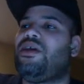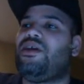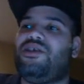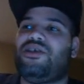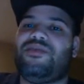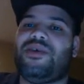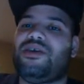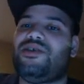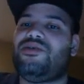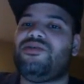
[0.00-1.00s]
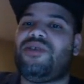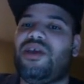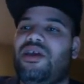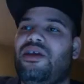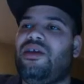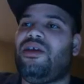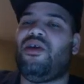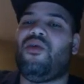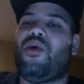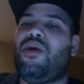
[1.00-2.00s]
and just because you did
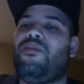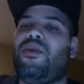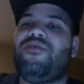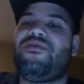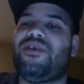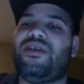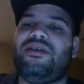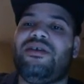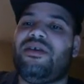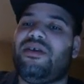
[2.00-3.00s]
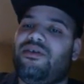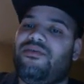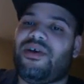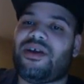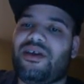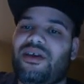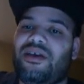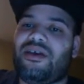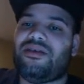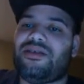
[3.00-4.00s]
one month in
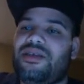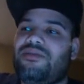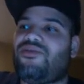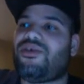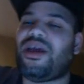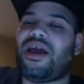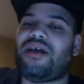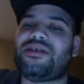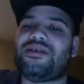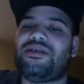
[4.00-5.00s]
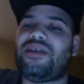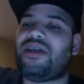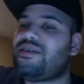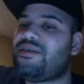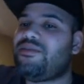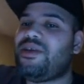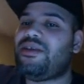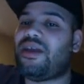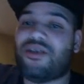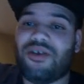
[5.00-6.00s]
fucking Team Treehouse, that doesn't mean
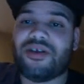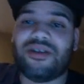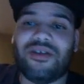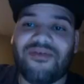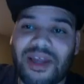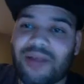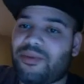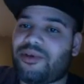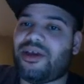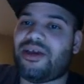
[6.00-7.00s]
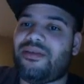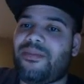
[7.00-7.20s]
that you're a developer yet.